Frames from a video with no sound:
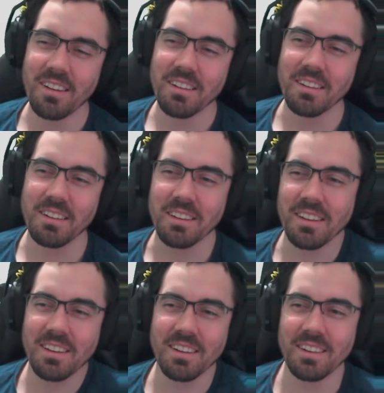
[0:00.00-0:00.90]
oh
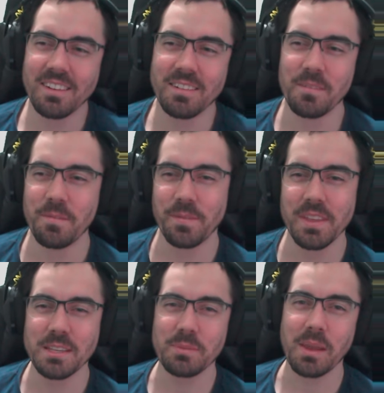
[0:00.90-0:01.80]
god,
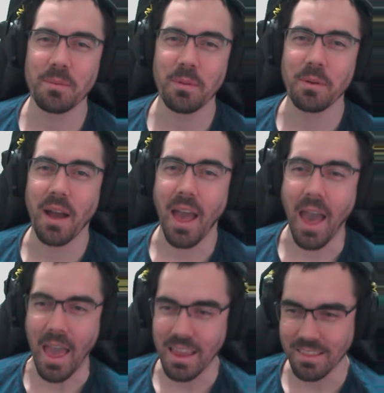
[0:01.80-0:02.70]
these people
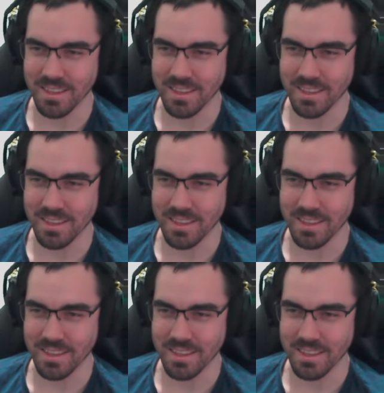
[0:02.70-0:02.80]
hate